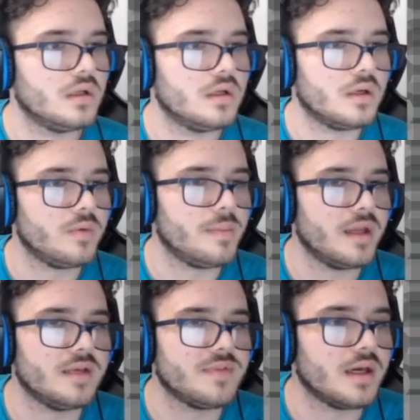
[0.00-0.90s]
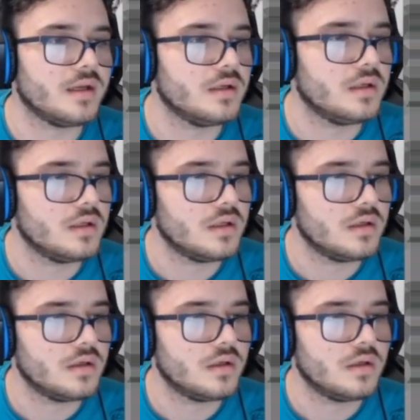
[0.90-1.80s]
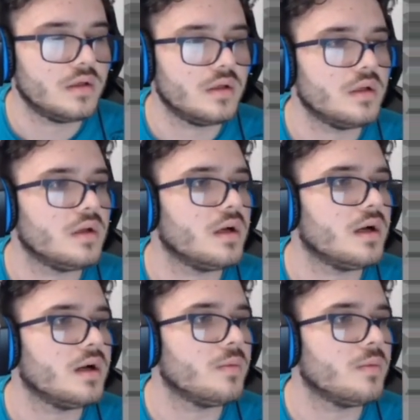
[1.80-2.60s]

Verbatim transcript: We might live that. Uh, we're